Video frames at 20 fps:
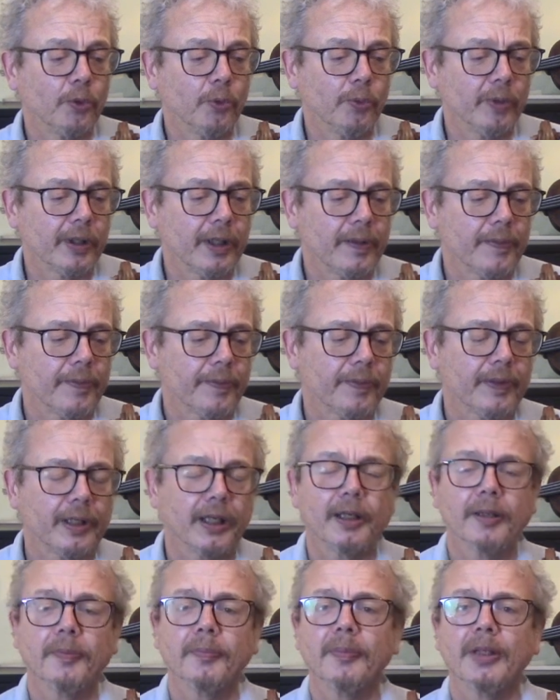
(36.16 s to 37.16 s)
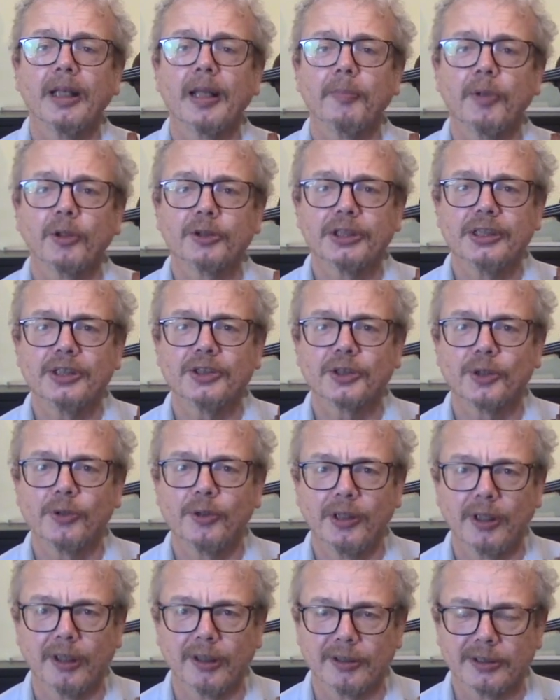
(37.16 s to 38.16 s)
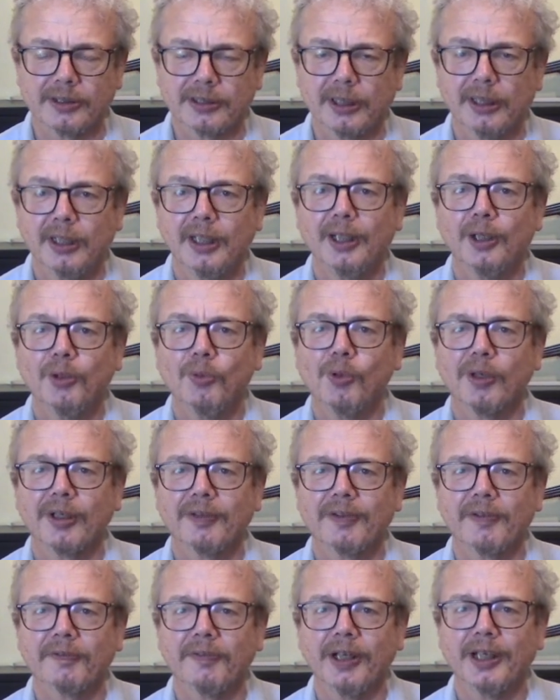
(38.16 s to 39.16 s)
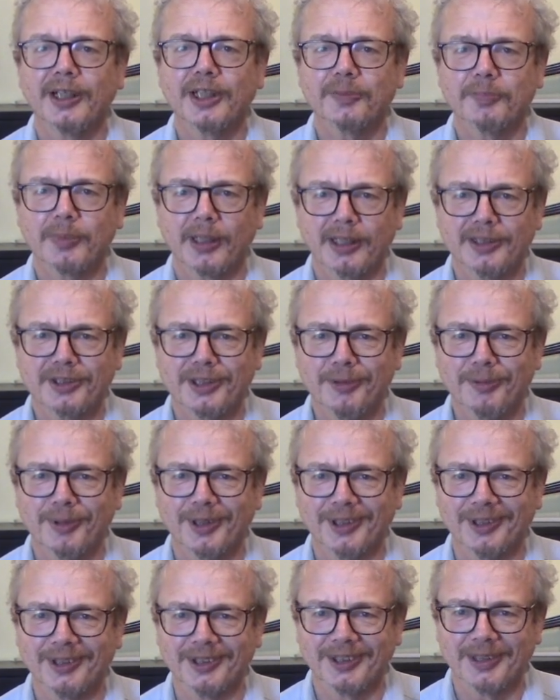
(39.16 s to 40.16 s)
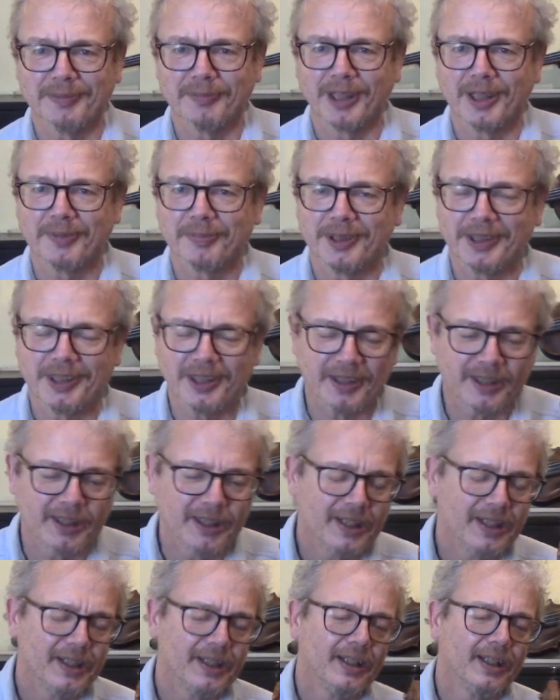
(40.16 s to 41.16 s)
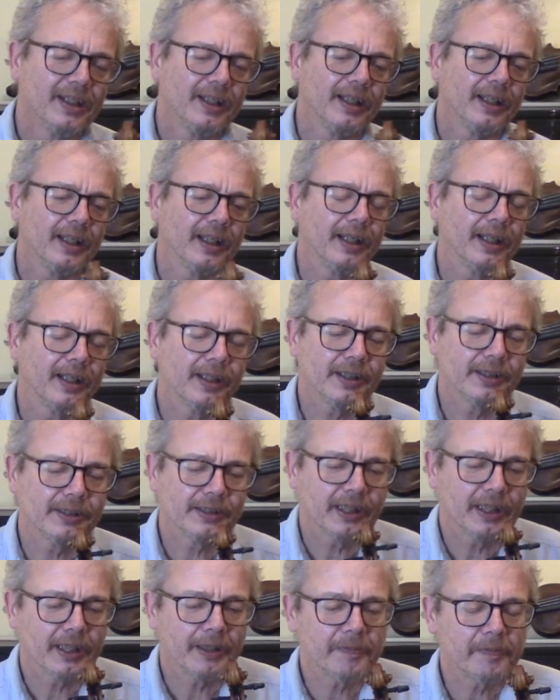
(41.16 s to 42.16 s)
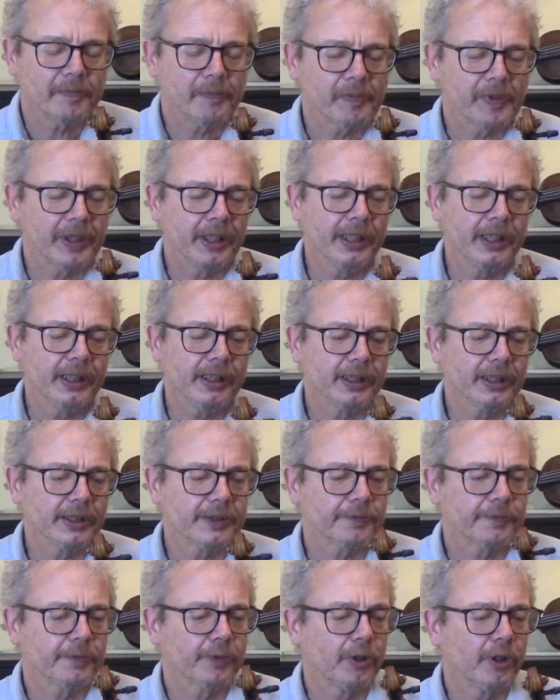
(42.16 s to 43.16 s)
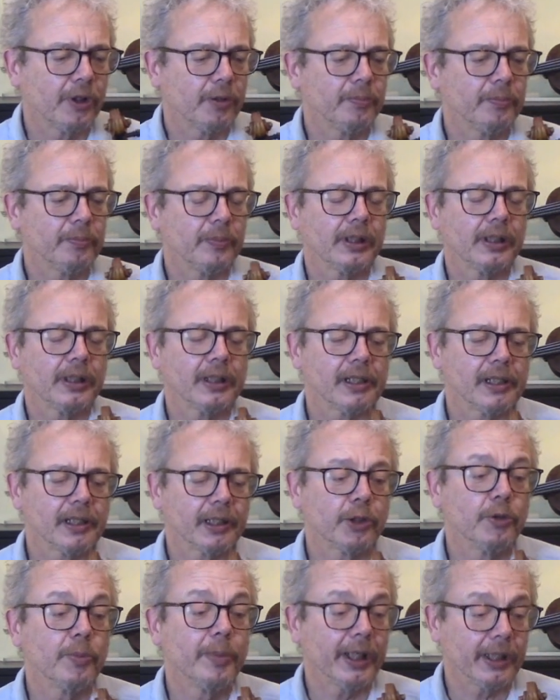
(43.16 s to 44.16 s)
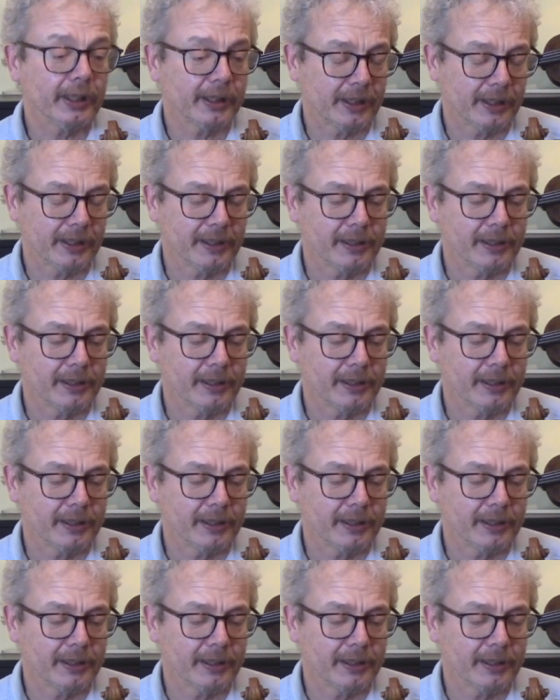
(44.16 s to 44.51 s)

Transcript: with La Bottine Souriante, one of the finest bands in the world, in my opinion. And he is from Quebec,